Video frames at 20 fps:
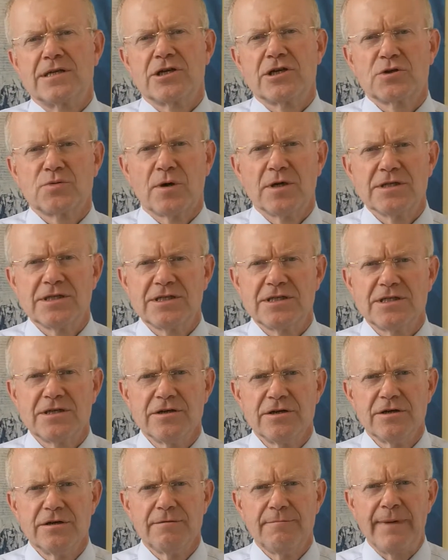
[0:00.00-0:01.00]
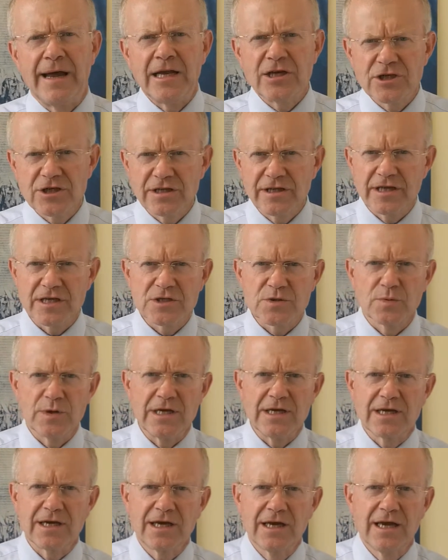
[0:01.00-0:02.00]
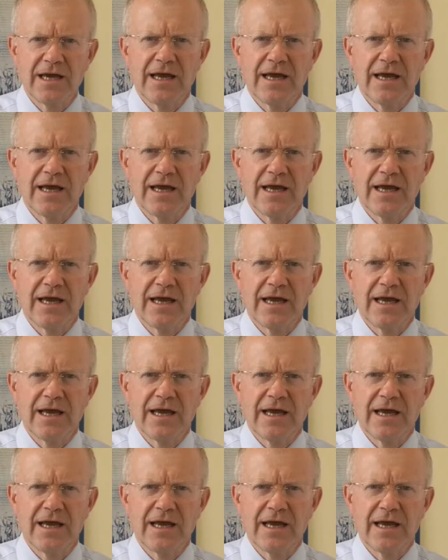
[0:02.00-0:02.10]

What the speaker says: I just wanted to mention this week.